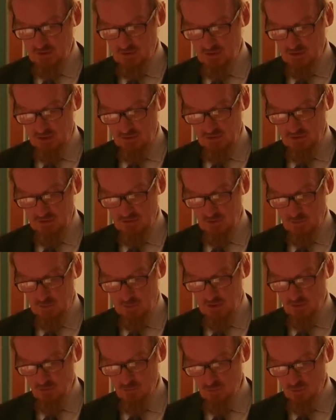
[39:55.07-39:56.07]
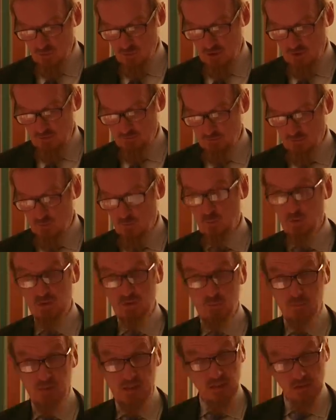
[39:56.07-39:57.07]
directed by the ruler,
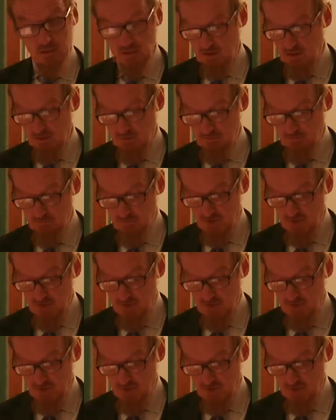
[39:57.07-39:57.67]
which penalise